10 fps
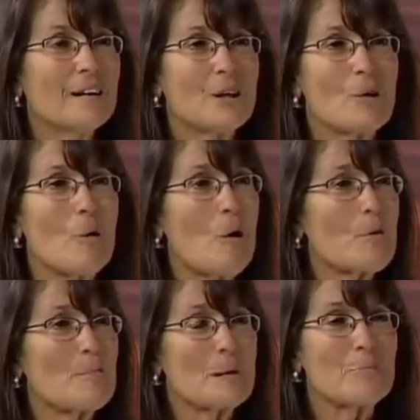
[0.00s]
you know all
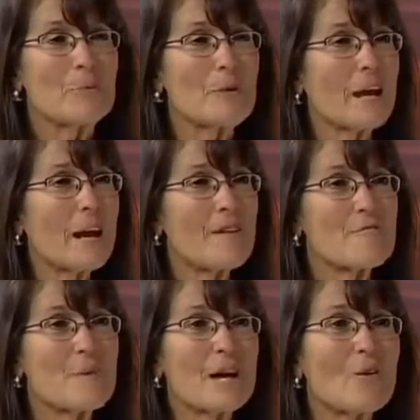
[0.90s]
the people that
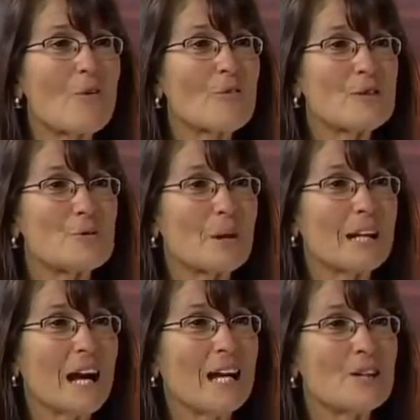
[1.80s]
I've met over the
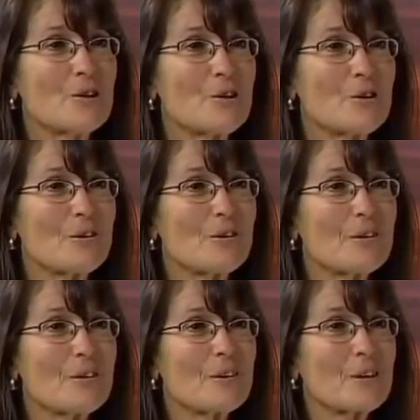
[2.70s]
29 year
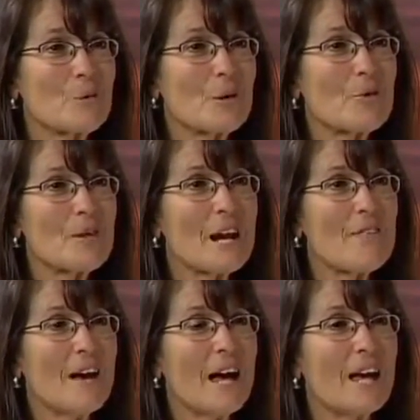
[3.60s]
career that
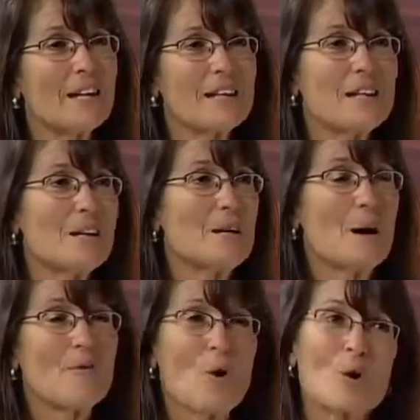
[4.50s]
I've had. And
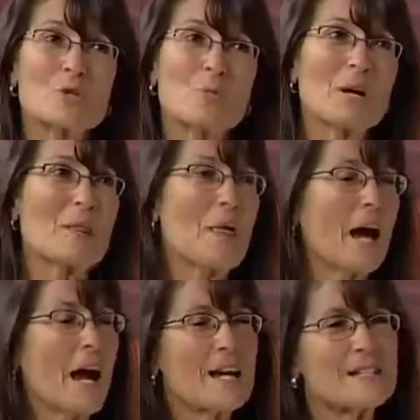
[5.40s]
of course one of
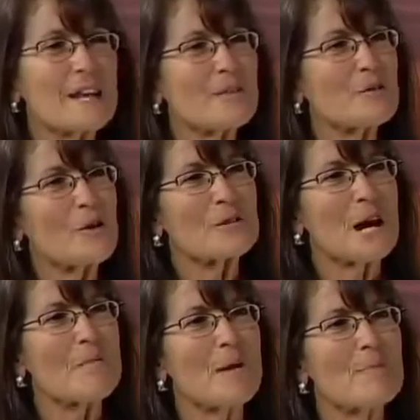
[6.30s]
I, I say this all the
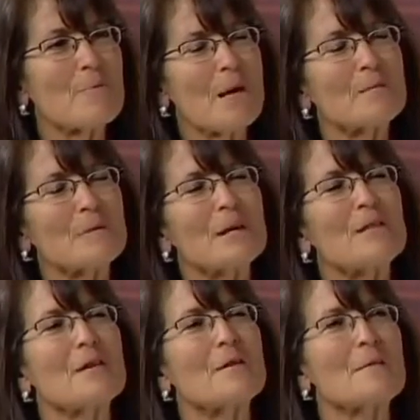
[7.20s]
time, my probably
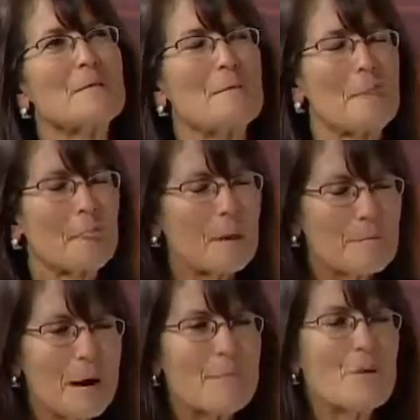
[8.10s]
the the,
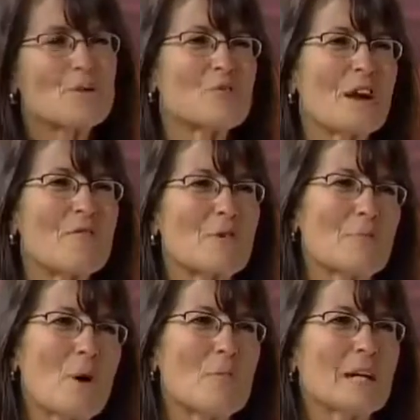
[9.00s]
my most favorite
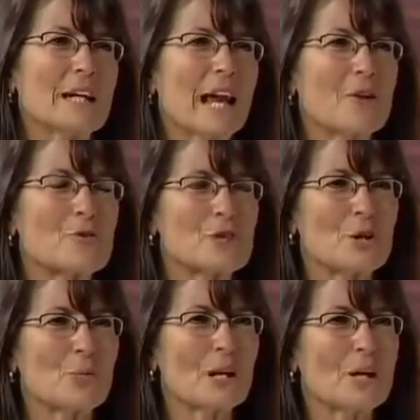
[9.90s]
moment in
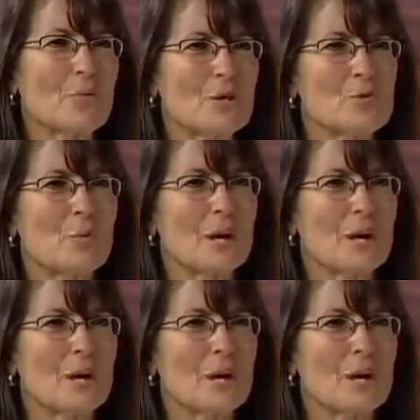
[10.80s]
Anderson Arena was